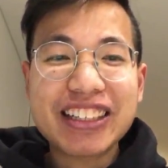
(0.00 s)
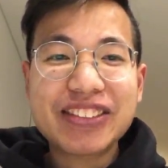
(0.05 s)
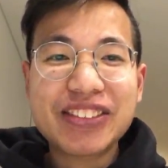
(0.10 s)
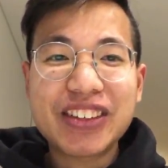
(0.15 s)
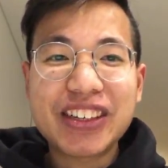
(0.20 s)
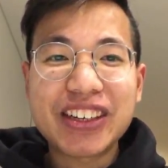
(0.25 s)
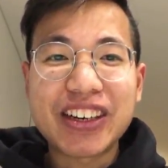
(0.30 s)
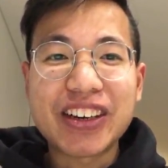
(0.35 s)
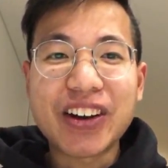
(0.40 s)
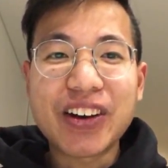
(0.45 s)

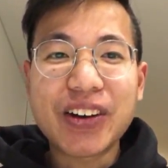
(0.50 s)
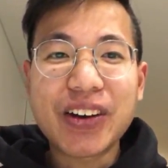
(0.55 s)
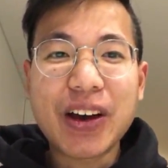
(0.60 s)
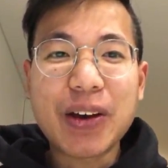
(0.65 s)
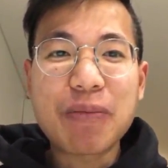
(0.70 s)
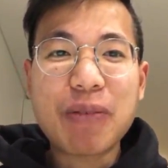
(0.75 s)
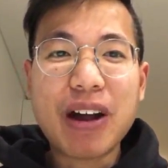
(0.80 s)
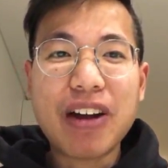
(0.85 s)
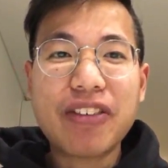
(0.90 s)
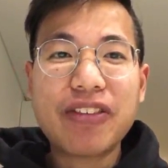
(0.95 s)
go
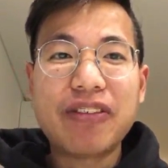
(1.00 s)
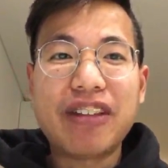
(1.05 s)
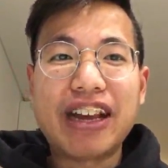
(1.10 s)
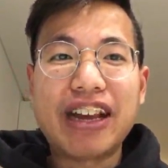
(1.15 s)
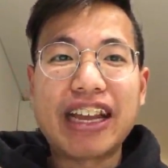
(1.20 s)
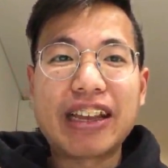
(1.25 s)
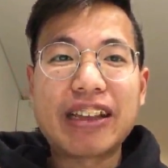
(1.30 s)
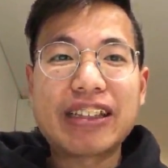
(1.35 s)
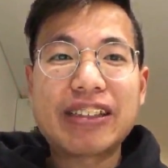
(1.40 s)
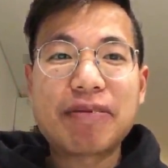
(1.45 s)
apart from
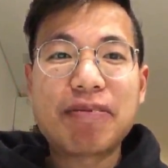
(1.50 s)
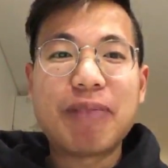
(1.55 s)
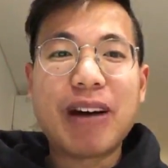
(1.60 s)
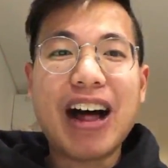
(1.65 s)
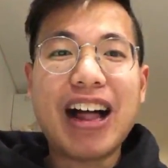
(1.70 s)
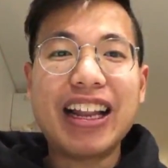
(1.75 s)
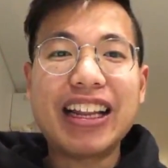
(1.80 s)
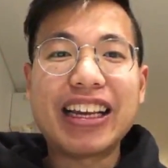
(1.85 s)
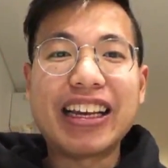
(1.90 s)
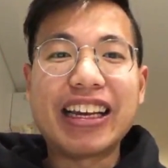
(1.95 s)
like
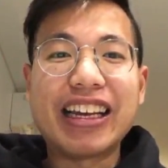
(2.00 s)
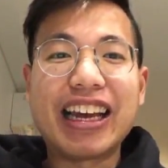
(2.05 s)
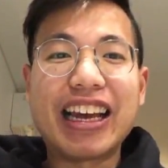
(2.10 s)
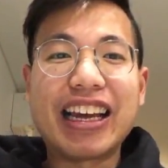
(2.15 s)
Bali